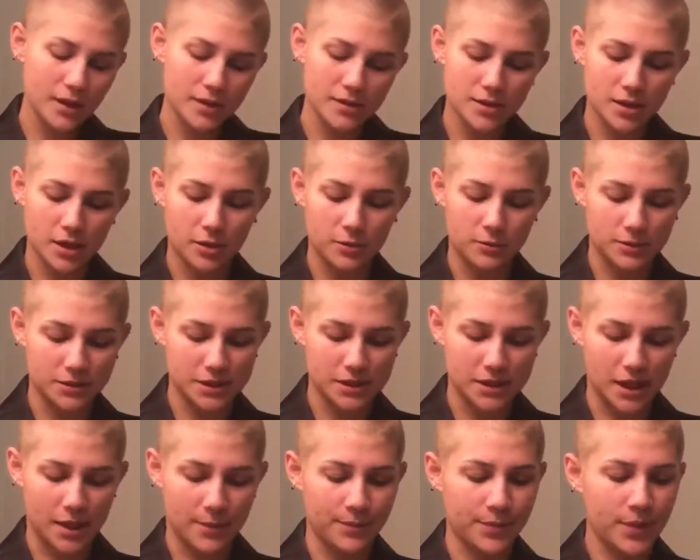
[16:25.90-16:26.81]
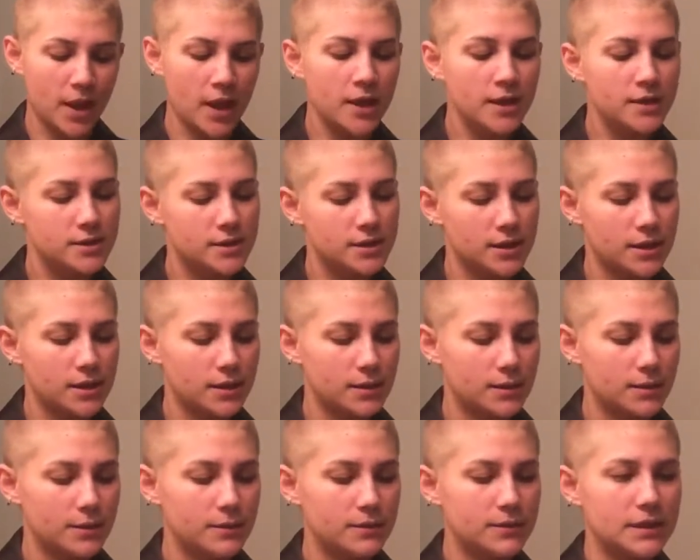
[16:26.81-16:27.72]
so we'll see.
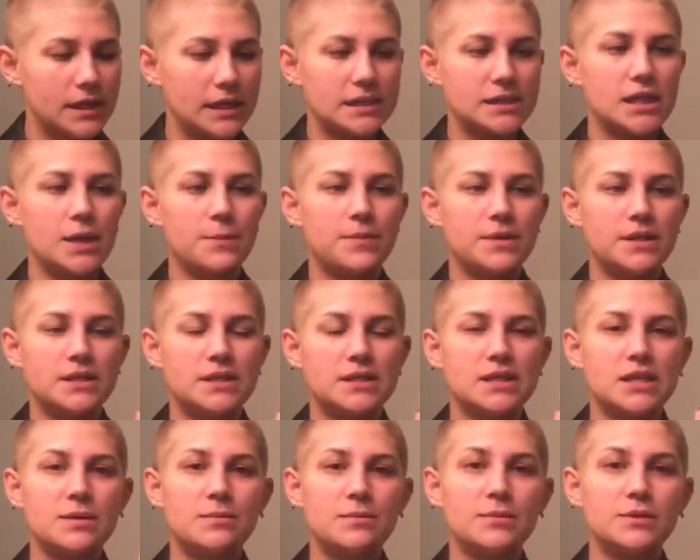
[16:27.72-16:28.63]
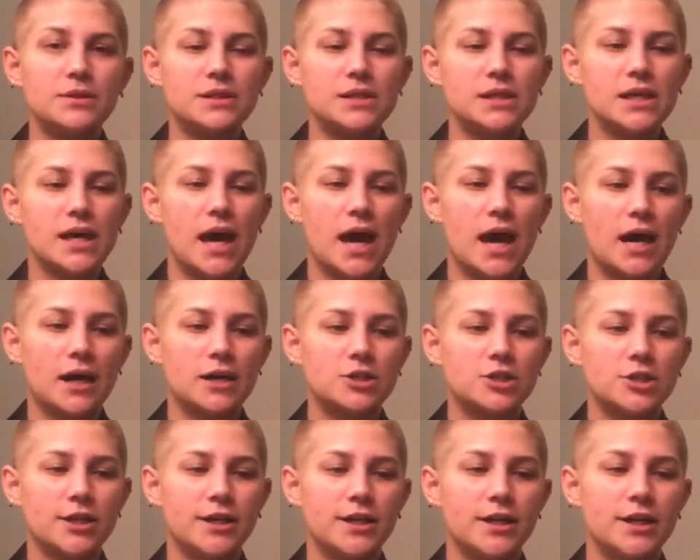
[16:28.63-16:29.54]
So next up is the
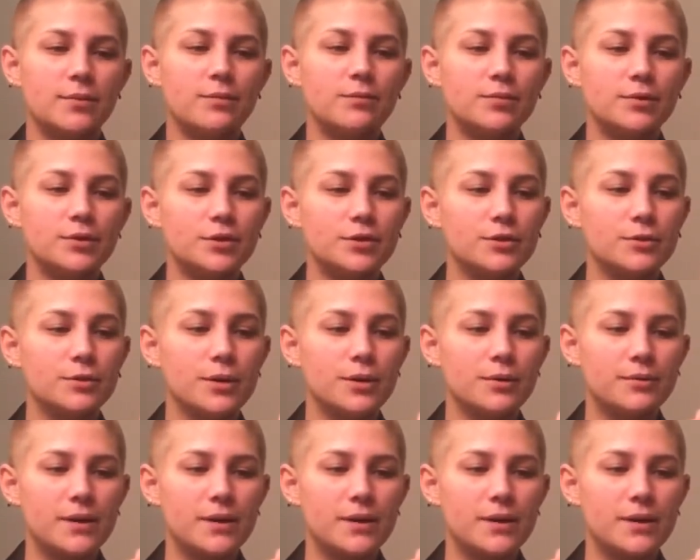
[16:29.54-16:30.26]
Multi-Action Blue